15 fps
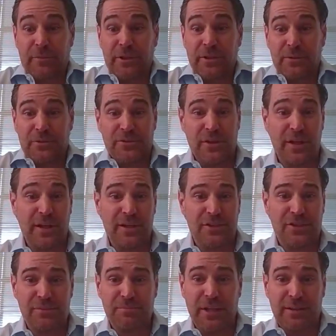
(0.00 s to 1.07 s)
for me it was a
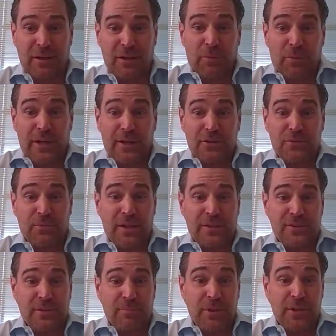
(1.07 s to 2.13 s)
niche i'm like nobody else
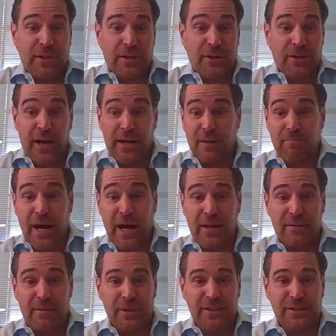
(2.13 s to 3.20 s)
wants to be here i can buy
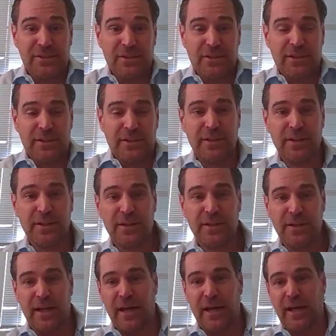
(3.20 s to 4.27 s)
them easily
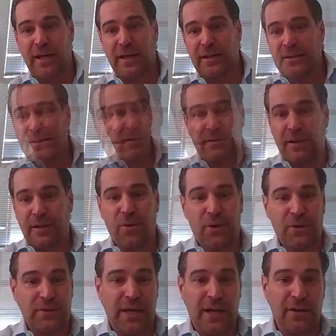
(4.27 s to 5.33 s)
and they
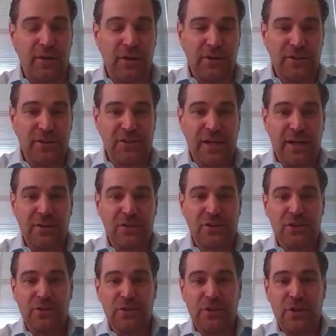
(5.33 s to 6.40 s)
weren't that hard to sell
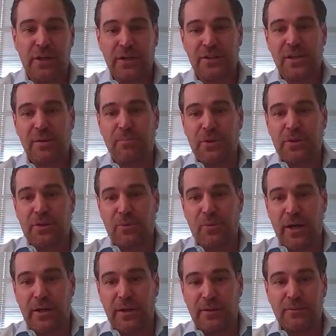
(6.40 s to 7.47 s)
so long as I put the
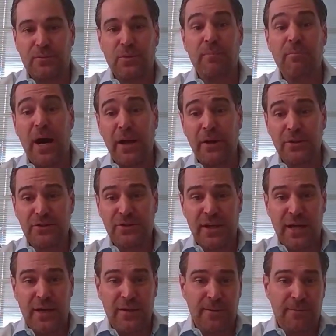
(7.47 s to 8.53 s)
right remodel
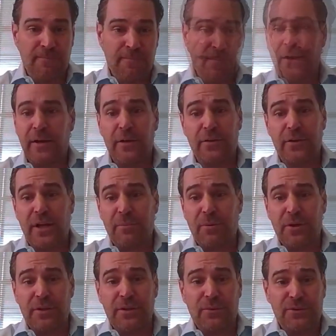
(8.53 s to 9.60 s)
together. Another
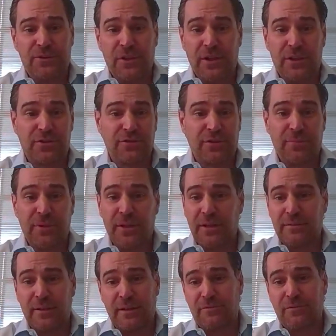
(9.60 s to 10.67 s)
neighborhood that was a niche for me,
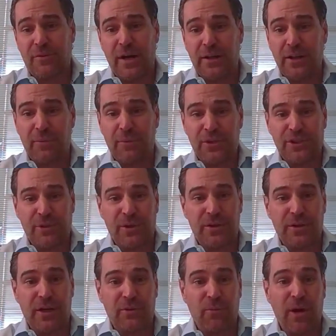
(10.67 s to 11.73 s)
and, and frankly, I wish I would have
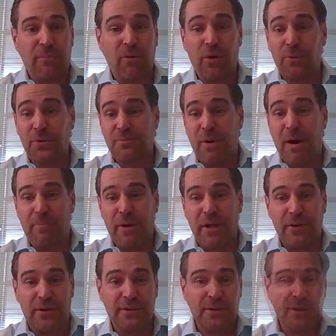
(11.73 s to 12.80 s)
done way more, was
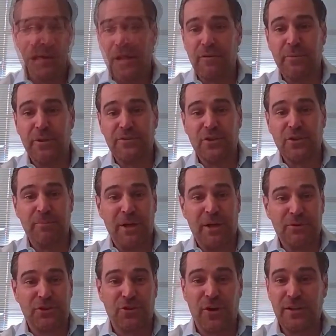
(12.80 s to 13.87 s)
Montbello. Everybody told me I
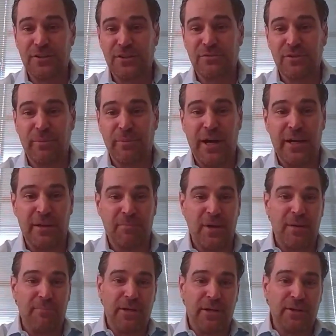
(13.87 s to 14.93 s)
was crazy for buying in
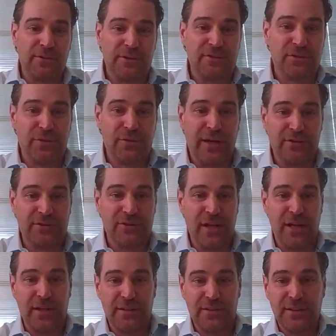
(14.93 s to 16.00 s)
Montbello in
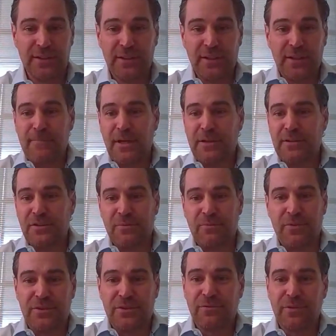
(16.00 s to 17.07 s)
2008. I did some
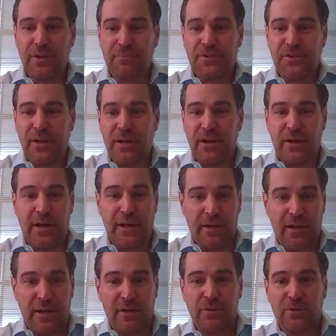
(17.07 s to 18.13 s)
fix and flips there, I,
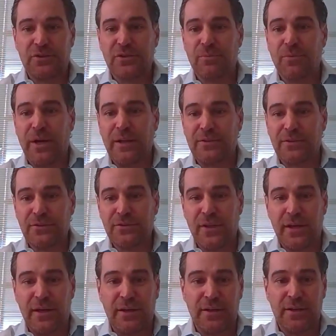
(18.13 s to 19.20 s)
I owned some rentals
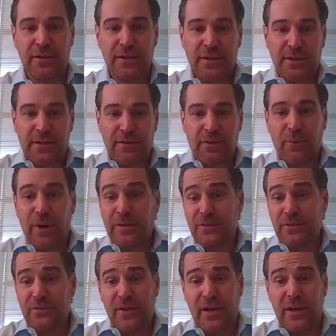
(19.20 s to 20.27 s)
there. The
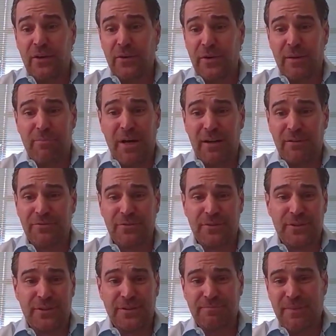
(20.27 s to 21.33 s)
rentals that I owned, I bought
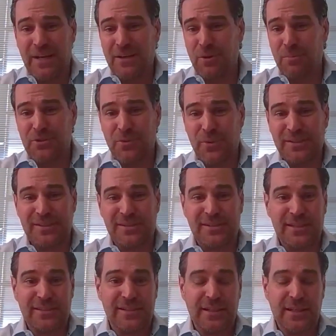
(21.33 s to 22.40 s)
for anywhere between
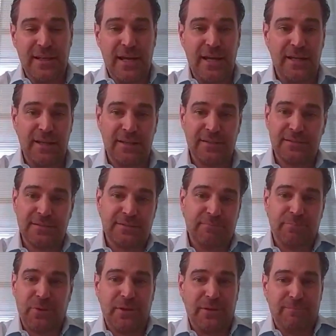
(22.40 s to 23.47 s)
60 and 80,
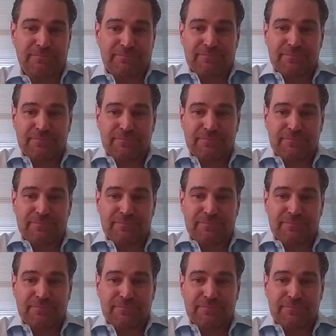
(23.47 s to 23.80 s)
put